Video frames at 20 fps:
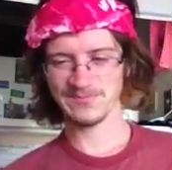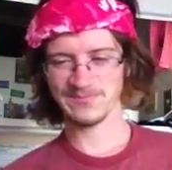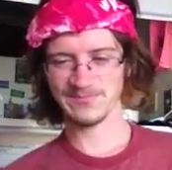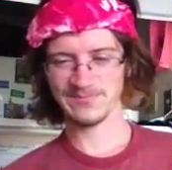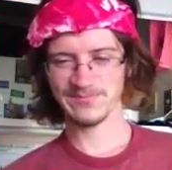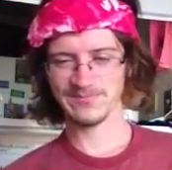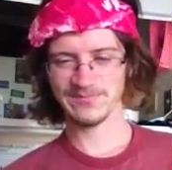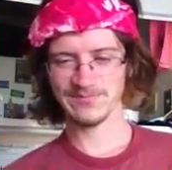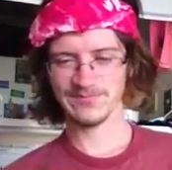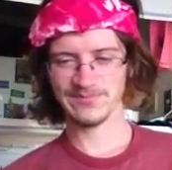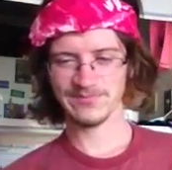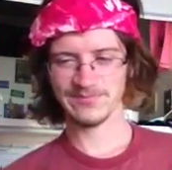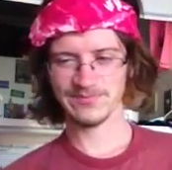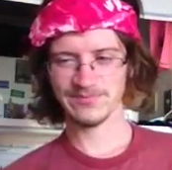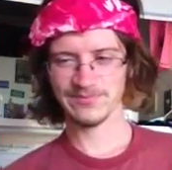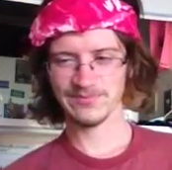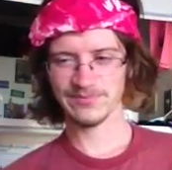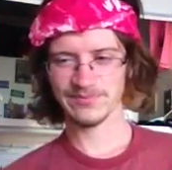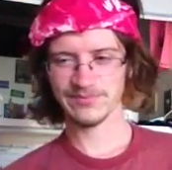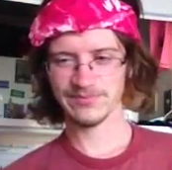
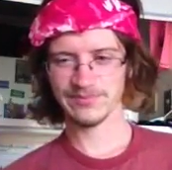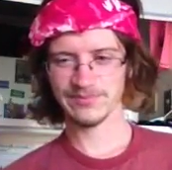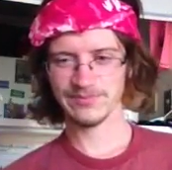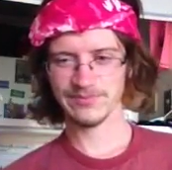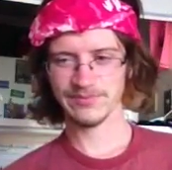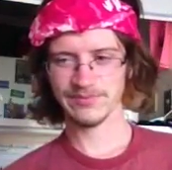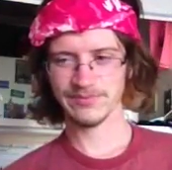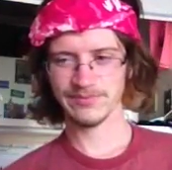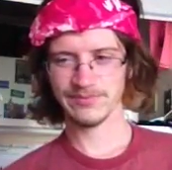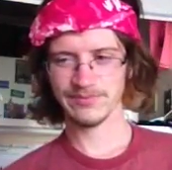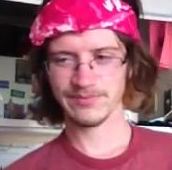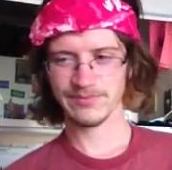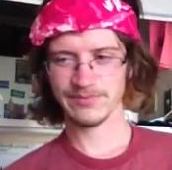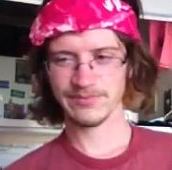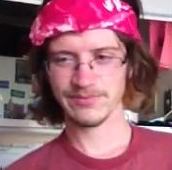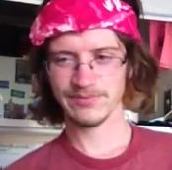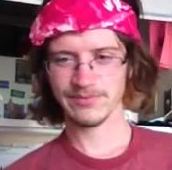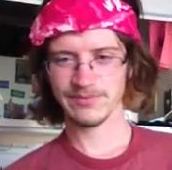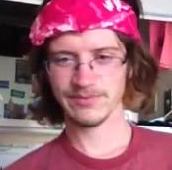No one is speaking in this clip.